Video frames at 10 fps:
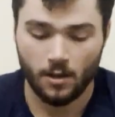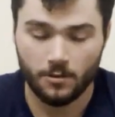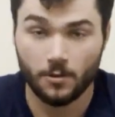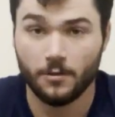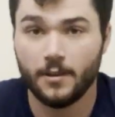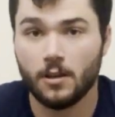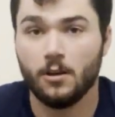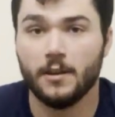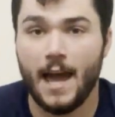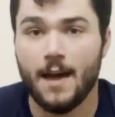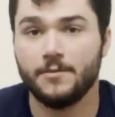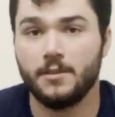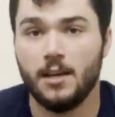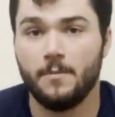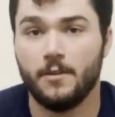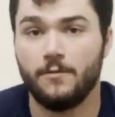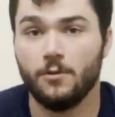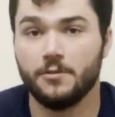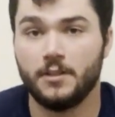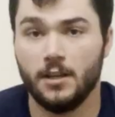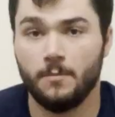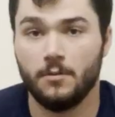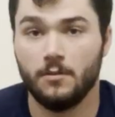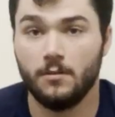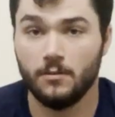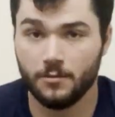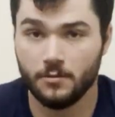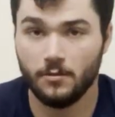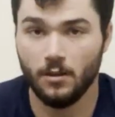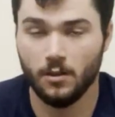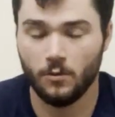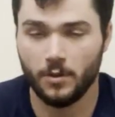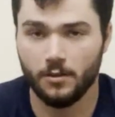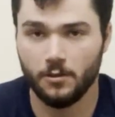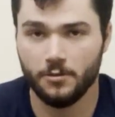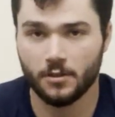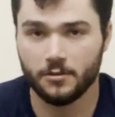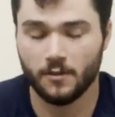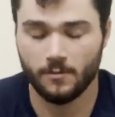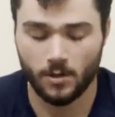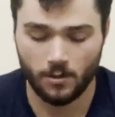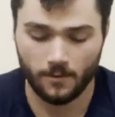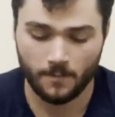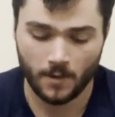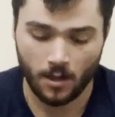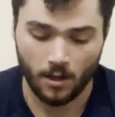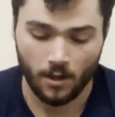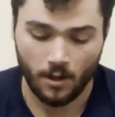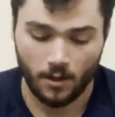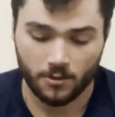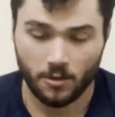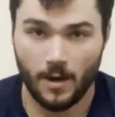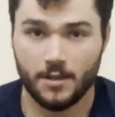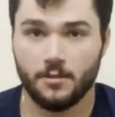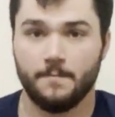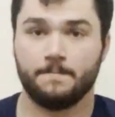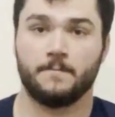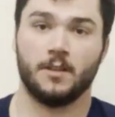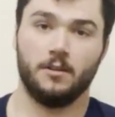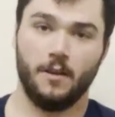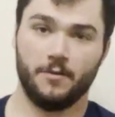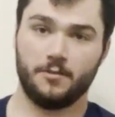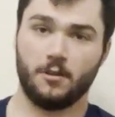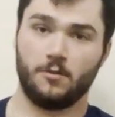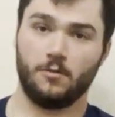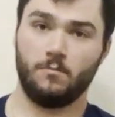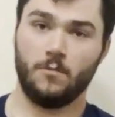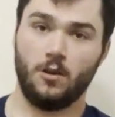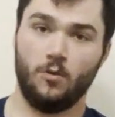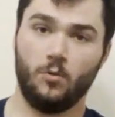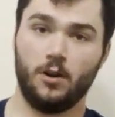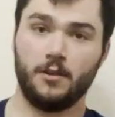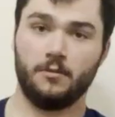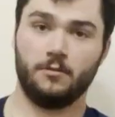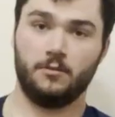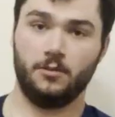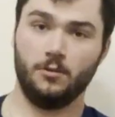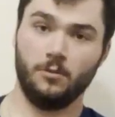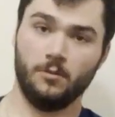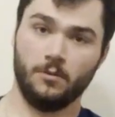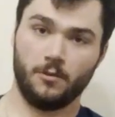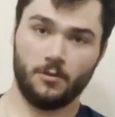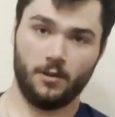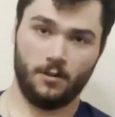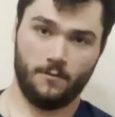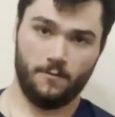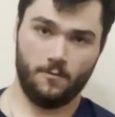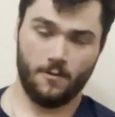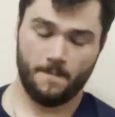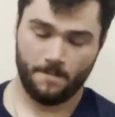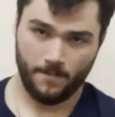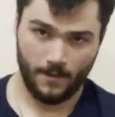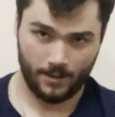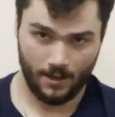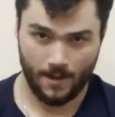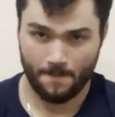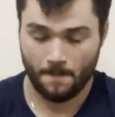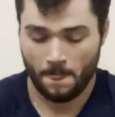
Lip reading: So there's a thing called half step and full step when you're using a servo motor. So imagine you have a circle 1, 2, 3, 4, like that.